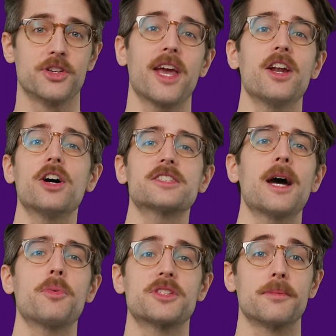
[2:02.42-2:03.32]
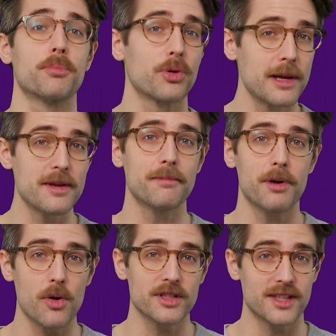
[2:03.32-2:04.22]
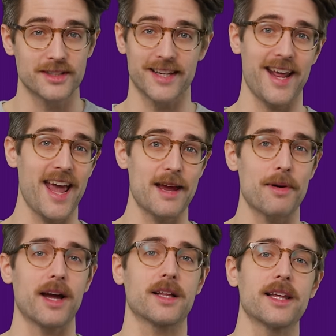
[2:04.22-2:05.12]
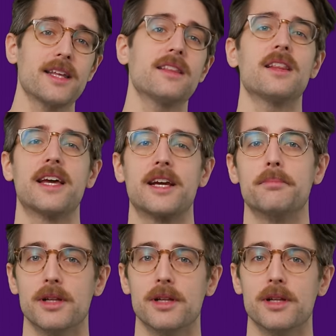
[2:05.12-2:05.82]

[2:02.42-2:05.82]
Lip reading: So get hooked up with some premium bonuses today by clicking the link